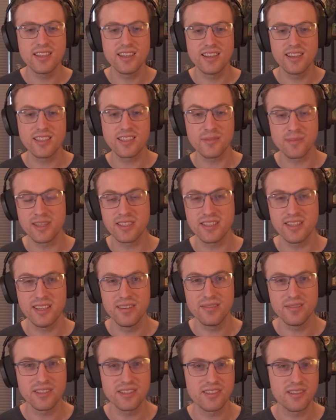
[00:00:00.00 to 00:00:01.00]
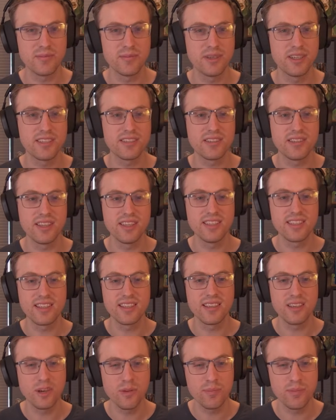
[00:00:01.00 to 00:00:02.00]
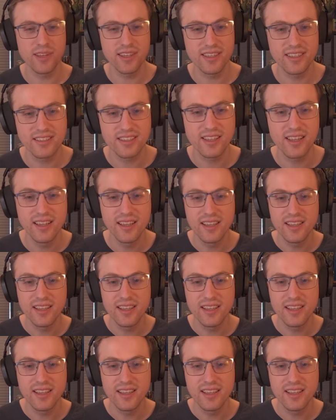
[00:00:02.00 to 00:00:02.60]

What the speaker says: and then especially if there's some ways to easily copy it,